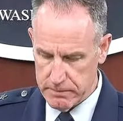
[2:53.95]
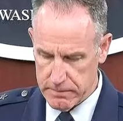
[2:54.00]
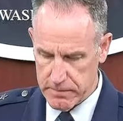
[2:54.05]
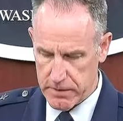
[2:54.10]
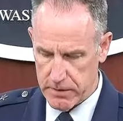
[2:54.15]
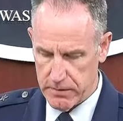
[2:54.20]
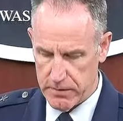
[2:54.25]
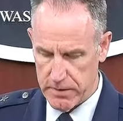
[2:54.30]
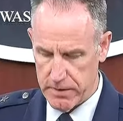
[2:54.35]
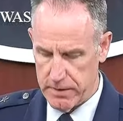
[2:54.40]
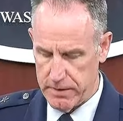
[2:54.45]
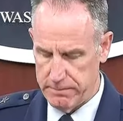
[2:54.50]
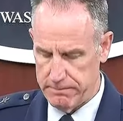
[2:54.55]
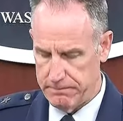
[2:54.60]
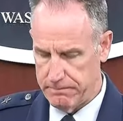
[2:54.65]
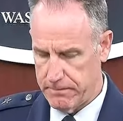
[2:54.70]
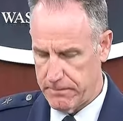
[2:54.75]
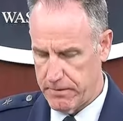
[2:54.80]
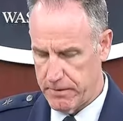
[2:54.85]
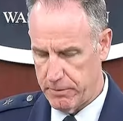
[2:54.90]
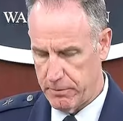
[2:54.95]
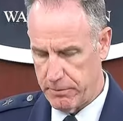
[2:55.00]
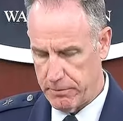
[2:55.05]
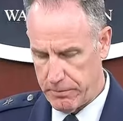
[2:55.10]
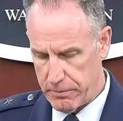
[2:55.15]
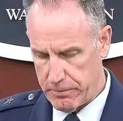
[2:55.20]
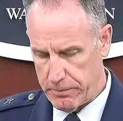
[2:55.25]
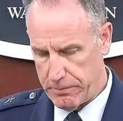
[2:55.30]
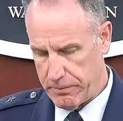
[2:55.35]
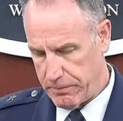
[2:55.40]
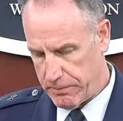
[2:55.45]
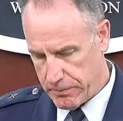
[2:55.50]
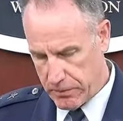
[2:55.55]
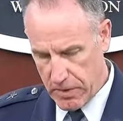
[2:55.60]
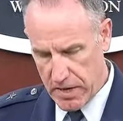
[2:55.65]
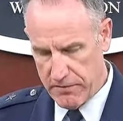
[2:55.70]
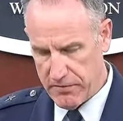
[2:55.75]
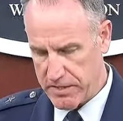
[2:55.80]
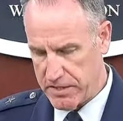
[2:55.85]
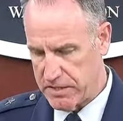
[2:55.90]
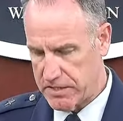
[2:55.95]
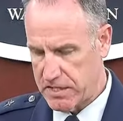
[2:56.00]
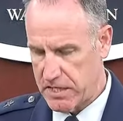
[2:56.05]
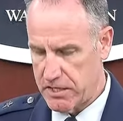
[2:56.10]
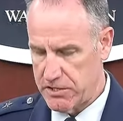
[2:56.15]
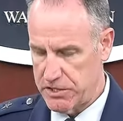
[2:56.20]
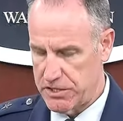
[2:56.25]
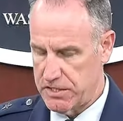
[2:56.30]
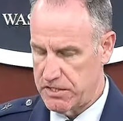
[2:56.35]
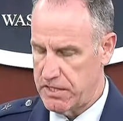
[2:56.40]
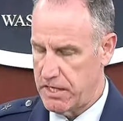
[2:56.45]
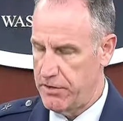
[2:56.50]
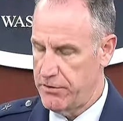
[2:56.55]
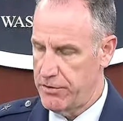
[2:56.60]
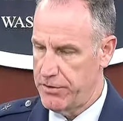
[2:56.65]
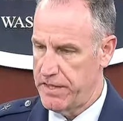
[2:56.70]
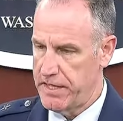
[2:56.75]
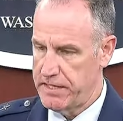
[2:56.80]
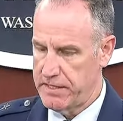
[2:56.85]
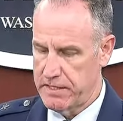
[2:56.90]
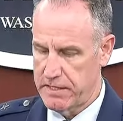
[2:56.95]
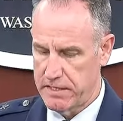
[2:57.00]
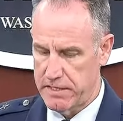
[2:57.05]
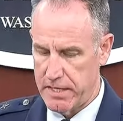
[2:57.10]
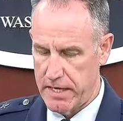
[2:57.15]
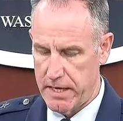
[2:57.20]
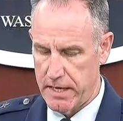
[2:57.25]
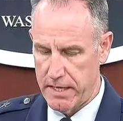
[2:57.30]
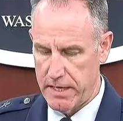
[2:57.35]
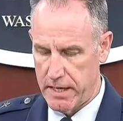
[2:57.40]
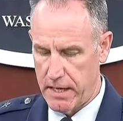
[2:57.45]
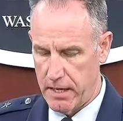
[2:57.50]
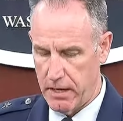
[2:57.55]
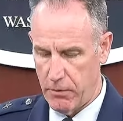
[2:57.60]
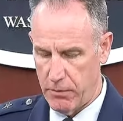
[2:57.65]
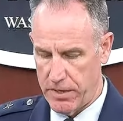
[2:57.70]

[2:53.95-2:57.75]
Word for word: you know, the, the private discussions other than to say uh,